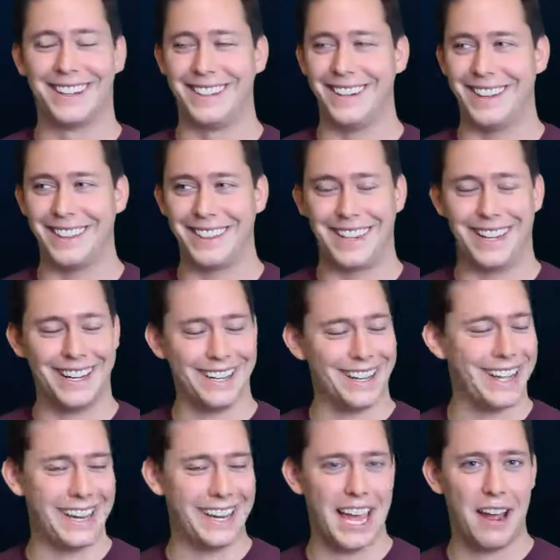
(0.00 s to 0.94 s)
not that
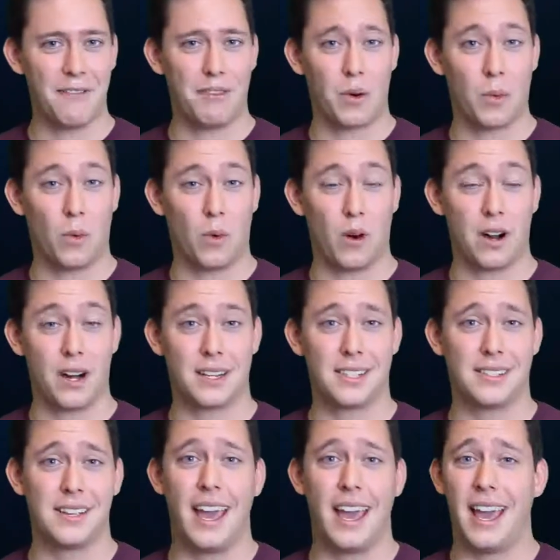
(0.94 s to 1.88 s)
it ever
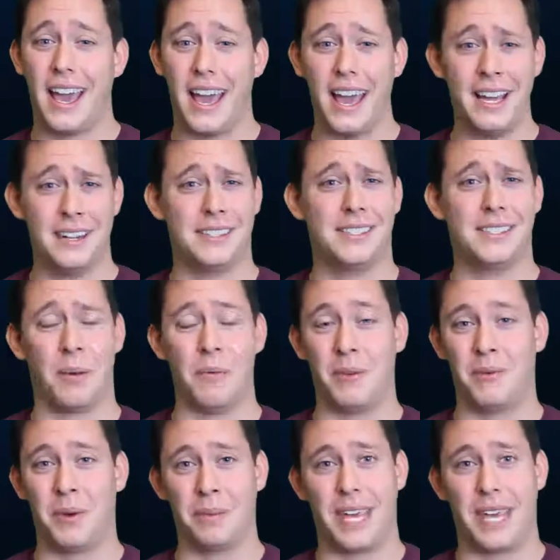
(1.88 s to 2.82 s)
works, and some
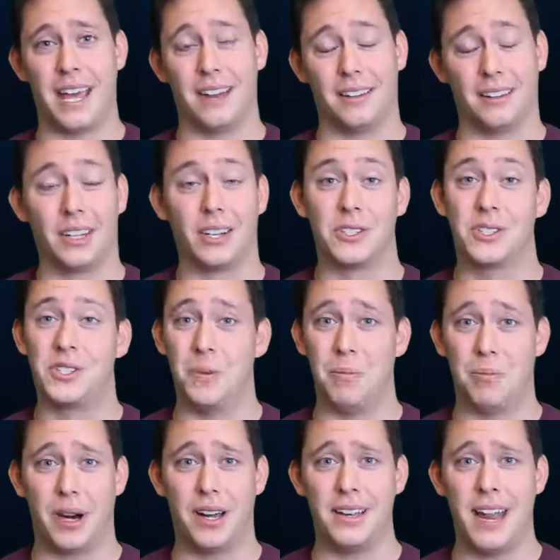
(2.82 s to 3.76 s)
of them get a little too
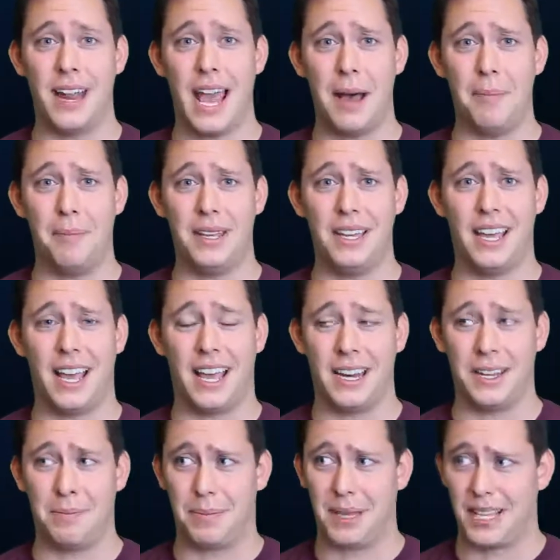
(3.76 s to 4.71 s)
button happy
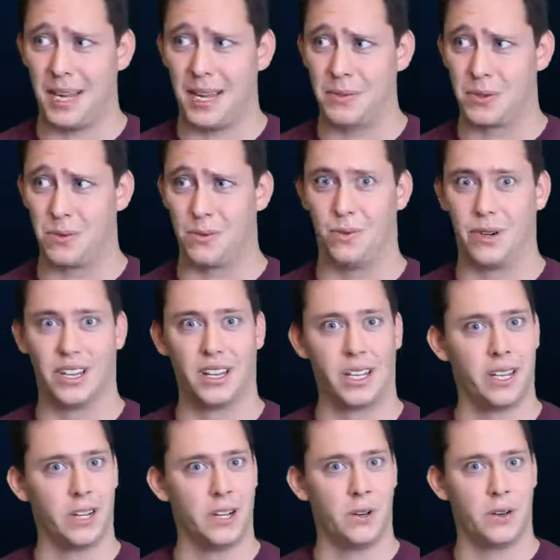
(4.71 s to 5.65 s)
and it becomes
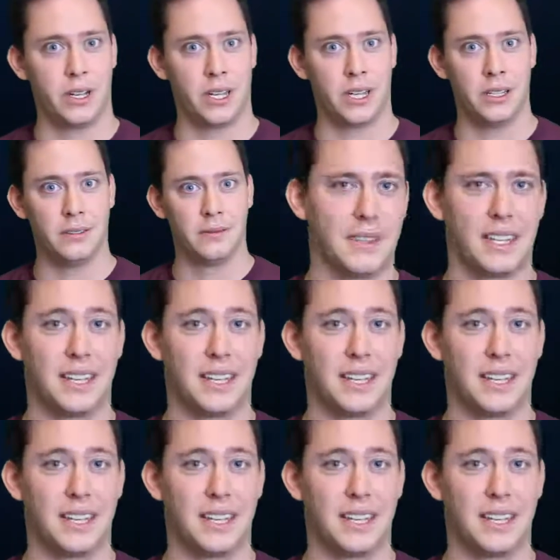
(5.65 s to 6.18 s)
really annoying.